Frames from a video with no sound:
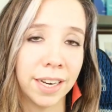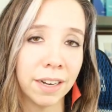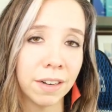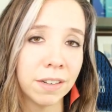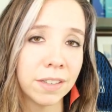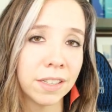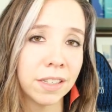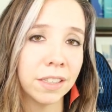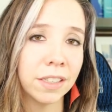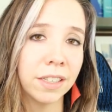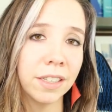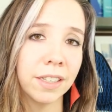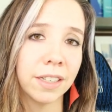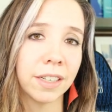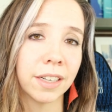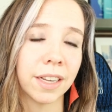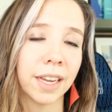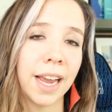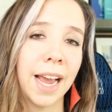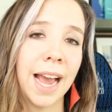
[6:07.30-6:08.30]
here's a
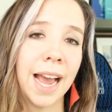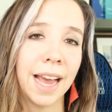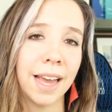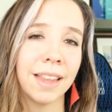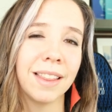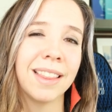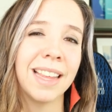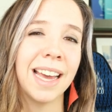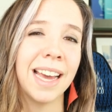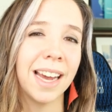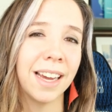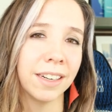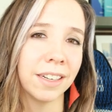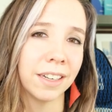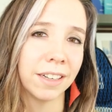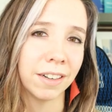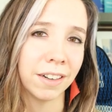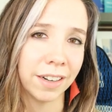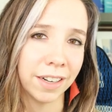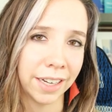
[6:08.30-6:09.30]
look at the
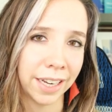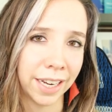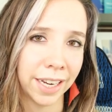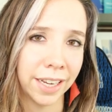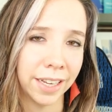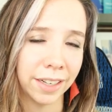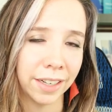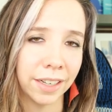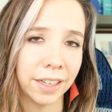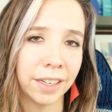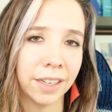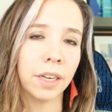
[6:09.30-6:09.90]
editor again.